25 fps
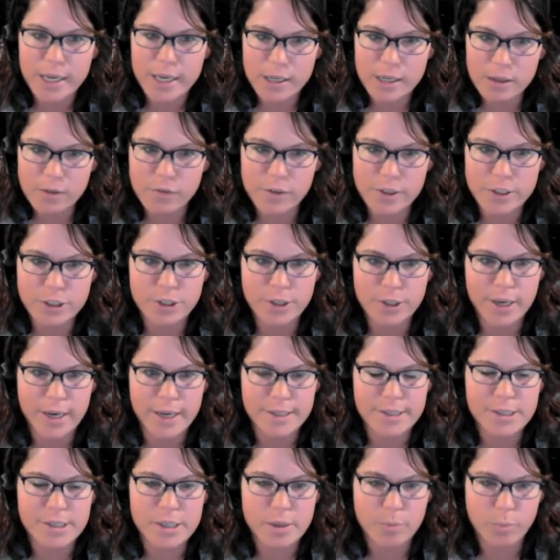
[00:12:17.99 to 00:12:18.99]

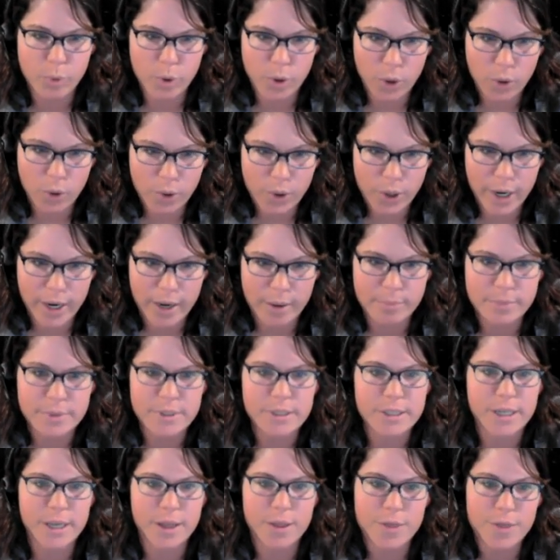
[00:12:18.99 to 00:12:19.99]
individualize the program
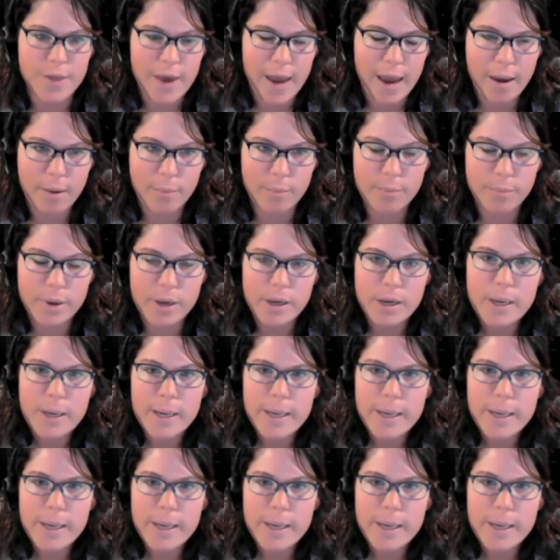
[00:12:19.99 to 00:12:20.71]
to them.